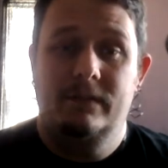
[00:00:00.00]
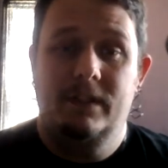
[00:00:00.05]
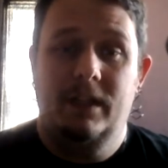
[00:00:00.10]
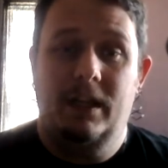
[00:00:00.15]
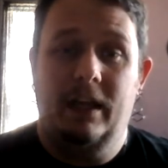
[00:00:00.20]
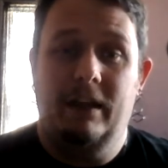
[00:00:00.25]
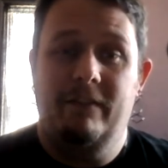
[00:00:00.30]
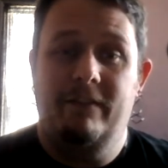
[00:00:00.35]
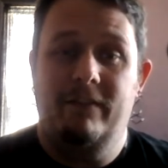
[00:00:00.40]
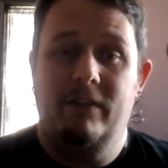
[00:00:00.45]

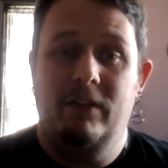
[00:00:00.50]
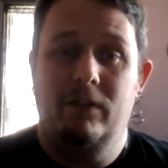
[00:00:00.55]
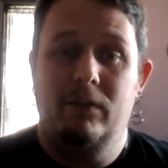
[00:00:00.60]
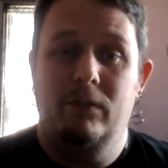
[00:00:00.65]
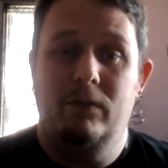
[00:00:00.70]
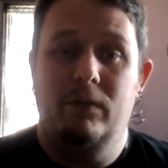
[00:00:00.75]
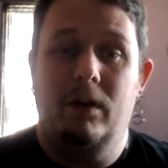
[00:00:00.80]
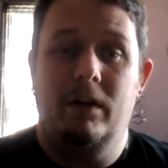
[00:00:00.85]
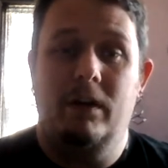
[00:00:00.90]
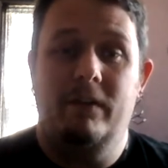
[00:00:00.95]
If
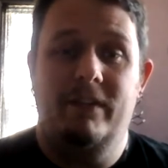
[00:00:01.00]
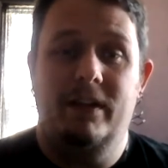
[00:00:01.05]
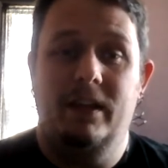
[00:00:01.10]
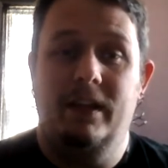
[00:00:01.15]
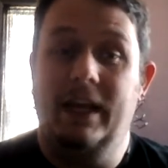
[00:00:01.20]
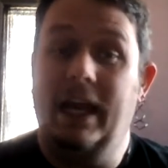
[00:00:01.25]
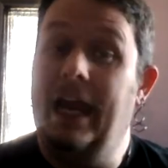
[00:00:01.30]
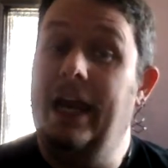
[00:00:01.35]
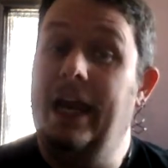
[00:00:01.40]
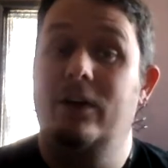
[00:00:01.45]
you are
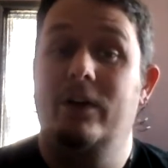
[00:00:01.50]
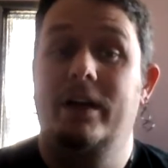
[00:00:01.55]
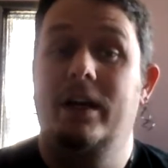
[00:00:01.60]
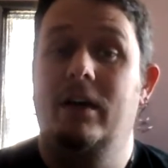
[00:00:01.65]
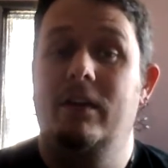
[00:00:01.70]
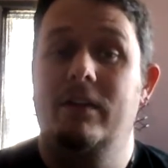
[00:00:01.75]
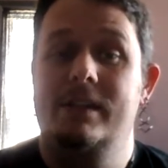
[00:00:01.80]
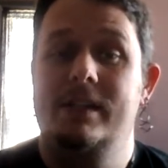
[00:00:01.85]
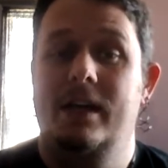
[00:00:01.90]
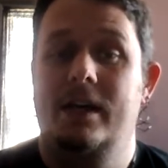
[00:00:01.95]
feeling angry all
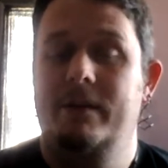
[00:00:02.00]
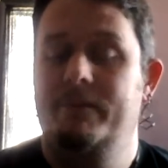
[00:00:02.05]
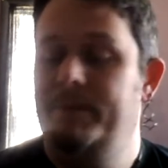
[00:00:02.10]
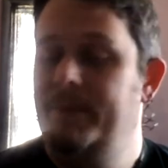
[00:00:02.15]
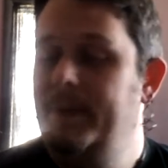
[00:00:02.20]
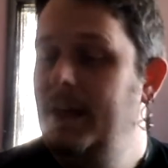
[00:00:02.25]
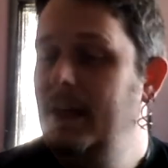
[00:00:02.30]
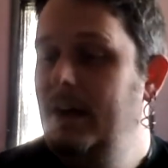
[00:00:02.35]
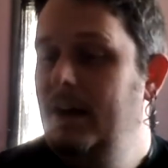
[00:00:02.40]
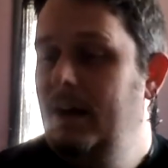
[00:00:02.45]
the time,
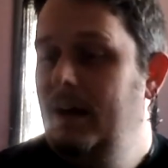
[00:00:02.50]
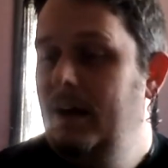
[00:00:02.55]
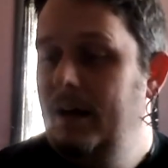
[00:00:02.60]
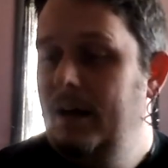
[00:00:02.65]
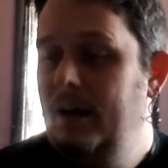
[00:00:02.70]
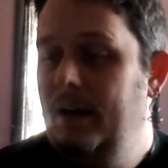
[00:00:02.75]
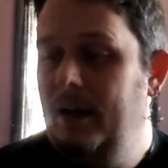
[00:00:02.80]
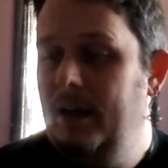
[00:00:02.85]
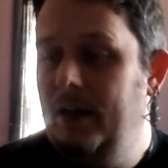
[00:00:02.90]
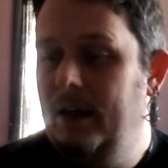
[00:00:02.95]

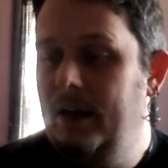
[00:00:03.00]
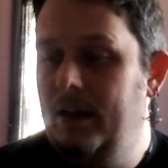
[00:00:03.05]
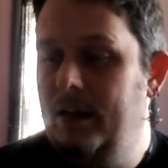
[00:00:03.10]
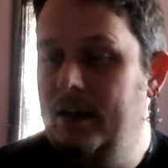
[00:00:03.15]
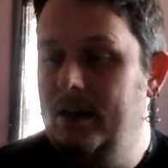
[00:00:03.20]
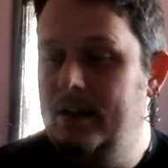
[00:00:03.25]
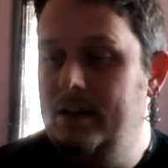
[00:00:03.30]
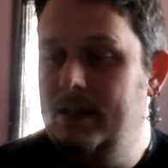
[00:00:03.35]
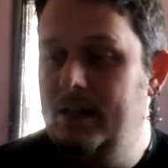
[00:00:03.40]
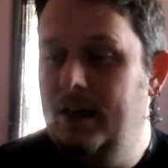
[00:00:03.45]
and